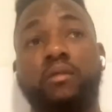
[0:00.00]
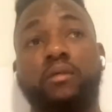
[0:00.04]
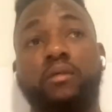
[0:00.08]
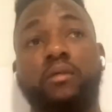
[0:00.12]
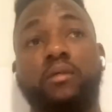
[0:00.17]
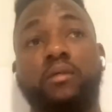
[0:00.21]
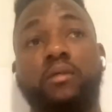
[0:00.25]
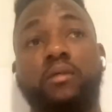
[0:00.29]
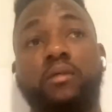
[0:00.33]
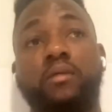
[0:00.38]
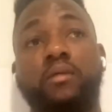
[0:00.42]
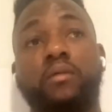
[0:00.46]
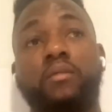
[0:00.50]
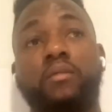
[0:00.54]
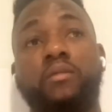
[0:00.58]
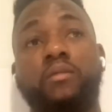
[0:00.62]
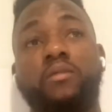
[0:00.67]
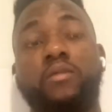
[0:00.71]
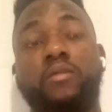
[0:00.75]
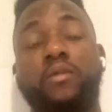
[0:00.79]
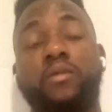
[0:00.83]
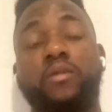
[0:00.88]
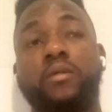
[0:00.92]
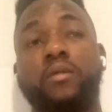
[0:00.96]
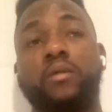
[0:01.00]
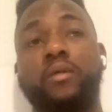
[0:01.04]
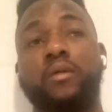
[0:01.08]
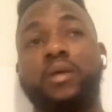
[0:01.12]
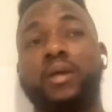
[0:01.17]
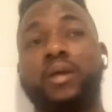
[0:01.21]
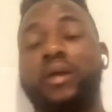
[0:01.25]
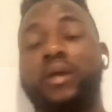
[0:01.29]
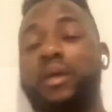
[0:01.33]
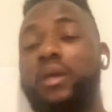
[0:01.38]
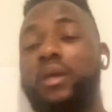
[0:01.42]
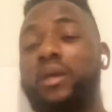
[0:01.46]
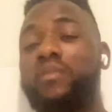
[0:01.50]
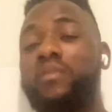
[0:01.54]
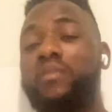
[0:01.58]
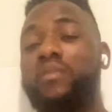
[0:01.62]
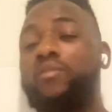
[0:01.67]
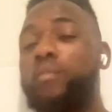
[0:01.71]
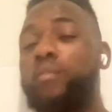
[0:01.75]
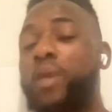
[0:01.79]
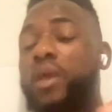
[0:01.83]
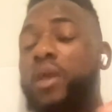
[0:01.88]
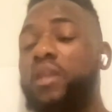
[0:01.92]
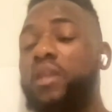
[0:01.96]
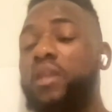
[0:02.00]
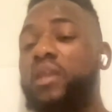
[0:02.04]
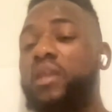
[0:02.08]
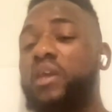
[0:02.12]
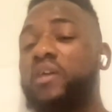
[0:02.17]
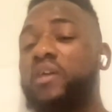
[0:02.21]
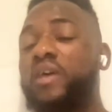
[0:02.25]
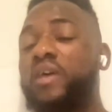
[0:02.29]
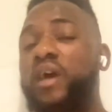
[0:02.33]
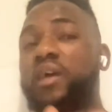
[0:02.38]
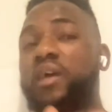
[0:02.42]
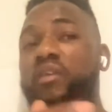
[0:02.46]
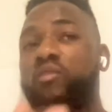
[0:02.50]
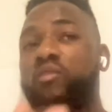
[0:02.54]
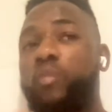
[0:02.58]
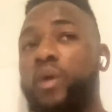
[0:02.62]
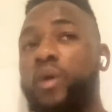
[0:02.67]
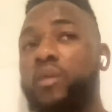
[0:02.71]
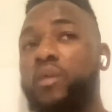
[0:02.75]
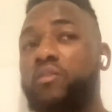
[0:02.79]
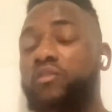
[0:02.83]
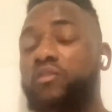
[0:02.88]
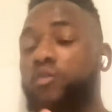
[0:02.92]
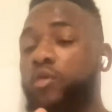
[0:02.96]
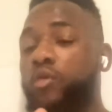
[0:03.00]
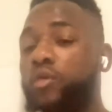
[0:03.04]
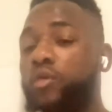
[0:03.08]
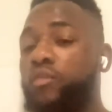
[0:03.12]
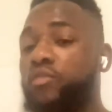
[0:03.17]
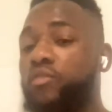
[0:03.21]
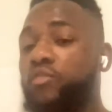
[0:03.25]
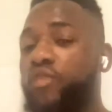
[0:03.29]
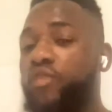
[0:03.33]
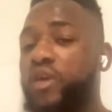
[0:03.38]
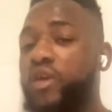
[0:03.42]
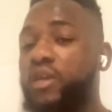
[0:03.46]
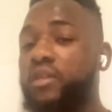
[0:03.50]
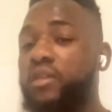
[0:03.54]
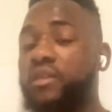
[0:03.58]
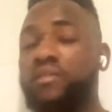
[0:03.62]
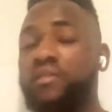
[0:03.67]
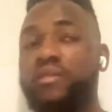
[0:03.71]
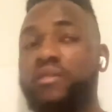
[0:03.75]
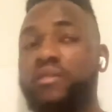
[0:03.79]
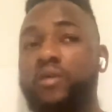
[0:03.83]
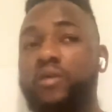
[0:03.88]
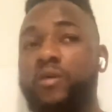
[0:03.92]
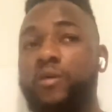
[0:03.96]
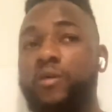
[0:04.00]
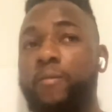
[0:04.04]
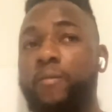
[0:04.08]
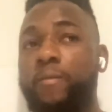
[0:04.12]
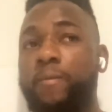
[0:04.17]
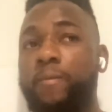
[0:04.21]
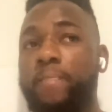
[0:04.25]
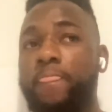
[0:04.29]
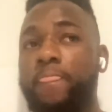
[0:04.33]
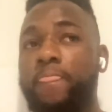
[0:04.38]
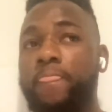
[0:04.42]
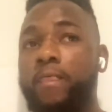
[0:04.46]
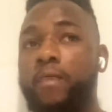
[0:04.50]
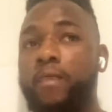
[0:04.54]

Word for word: You know, so it's many aspects on fight that. Um,